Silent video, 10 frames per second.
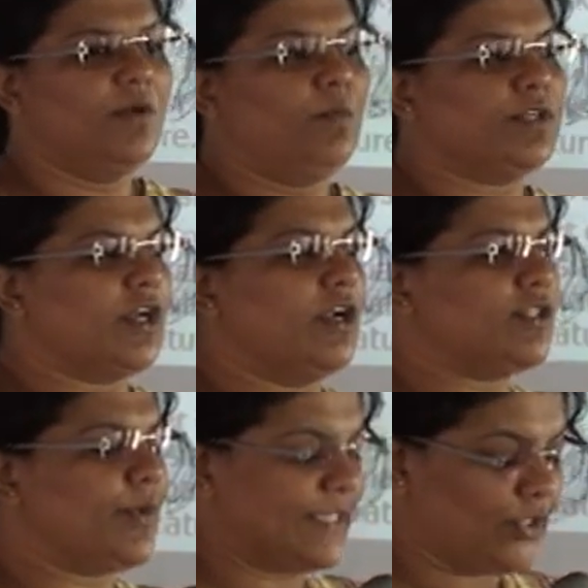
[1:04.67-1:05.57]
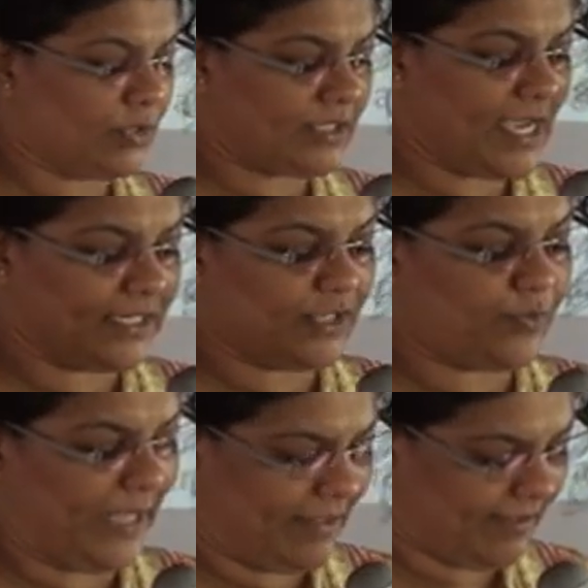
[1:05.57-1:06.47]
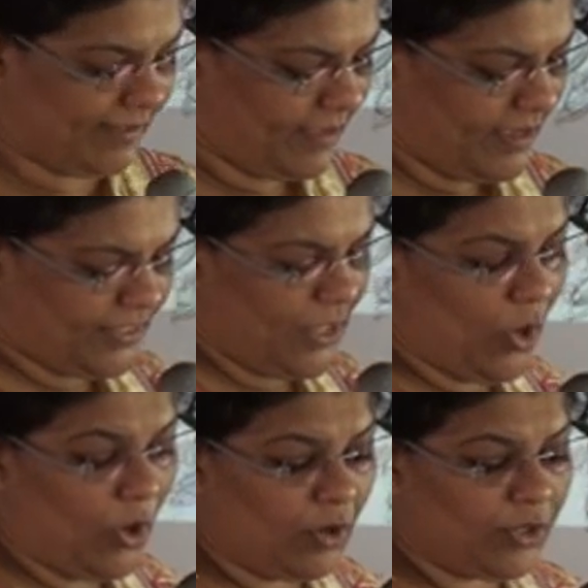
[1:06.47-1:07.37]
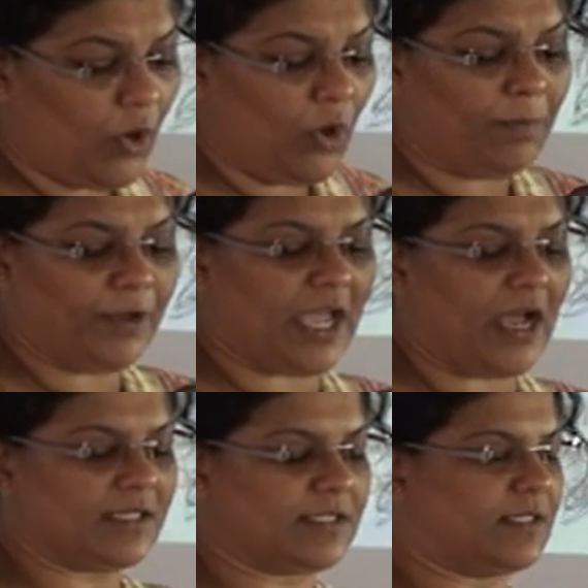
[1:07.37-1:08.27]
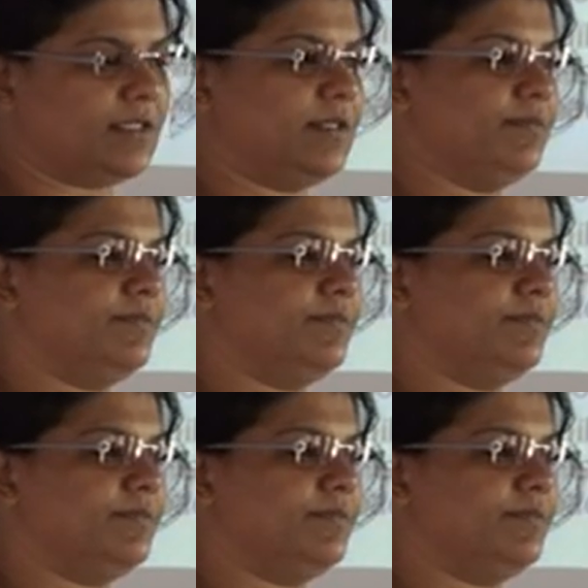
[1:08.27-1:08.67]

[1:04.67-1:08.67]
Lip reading: was also associated with the Opojaz,